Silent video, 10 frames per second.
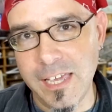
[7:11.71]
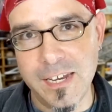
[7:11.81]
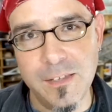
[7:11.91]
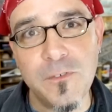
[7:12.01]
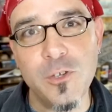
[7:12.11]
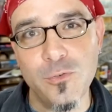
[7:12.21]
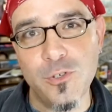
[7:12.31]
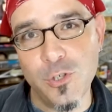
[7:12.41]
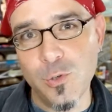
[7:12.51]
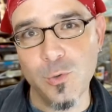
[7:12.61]
And if you
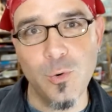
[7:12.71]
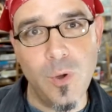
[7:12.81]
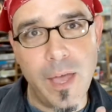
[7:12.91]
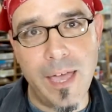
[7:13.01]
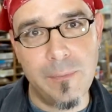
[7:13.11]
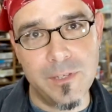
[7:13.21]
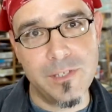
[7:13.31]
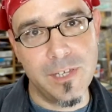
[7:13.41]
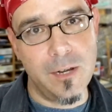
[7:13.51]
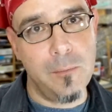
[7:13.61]
do happen
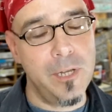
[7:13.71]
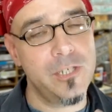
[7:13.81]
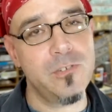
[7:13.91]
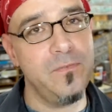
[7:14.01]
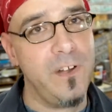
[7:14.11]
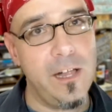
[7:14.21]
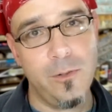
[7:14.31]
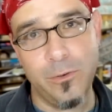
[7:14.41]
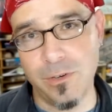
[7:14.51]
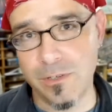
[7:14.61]
to get a bunch of
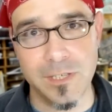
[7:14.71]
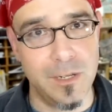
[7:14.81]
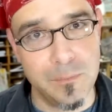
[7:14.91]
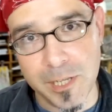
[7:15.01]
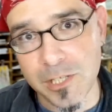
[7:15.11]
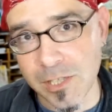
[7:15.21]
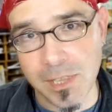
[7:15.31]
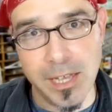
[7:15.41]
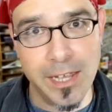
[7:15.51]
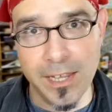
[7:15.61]
followers and a bunch of
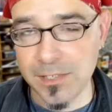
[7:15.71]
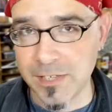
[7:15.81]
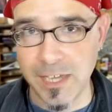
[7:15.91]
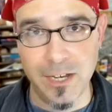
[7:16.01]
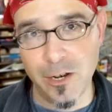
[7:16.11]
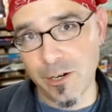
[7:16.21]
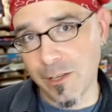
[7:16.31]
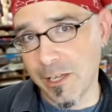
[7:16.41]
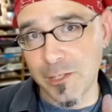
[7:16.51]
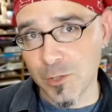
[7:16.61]
likes and are
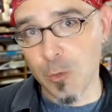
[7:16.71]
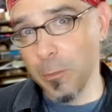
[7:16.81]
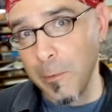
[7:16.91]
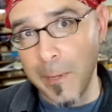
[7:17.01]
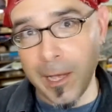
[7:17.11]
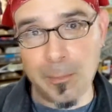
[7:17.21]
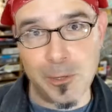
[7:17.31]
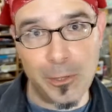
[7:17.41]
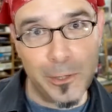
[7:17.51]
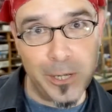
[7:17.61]
like super
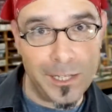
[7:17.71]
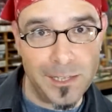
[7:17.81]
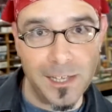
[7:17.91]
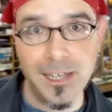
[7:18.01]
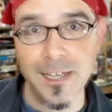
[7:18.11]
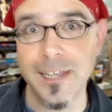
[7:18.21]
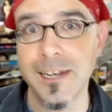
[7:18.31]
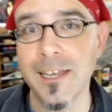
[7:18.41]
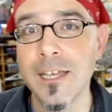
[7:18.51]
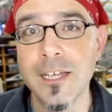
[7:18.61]
popular
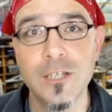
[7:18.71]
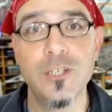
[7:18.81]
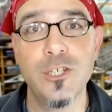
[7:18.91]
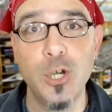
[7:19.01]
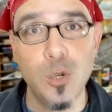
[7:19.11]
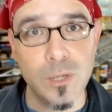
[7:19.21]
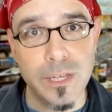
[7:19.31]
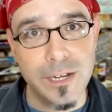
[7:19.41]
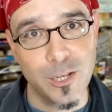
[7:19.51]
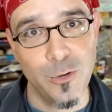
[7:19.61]
online, don't
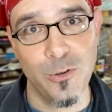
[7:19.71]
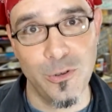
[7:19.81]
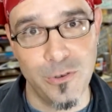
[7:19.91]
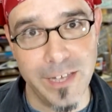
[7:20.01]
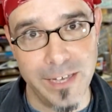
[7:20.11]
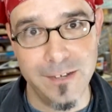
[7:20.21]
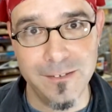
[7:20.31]
let it go to your head